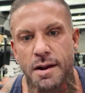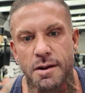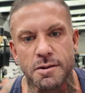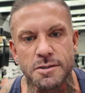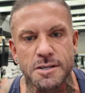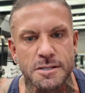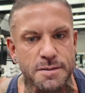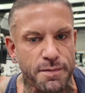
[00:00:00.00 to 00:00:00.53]

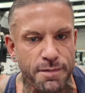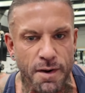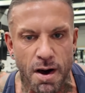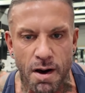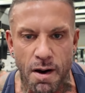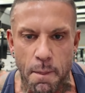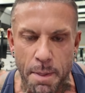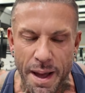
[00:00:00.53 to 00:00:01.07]
not just
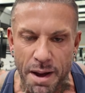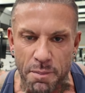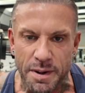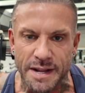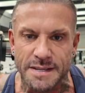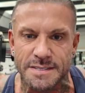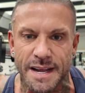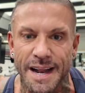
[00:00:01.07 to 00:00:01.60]
fart about
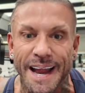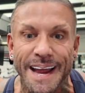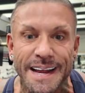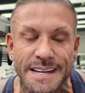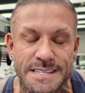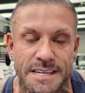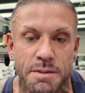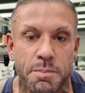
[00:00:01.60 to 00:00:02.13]
with these
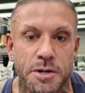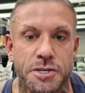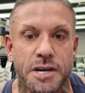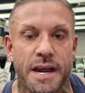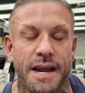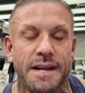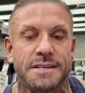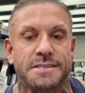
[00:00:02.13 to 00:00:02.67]
easy
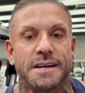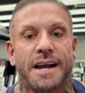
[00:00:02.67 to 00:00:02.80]
machines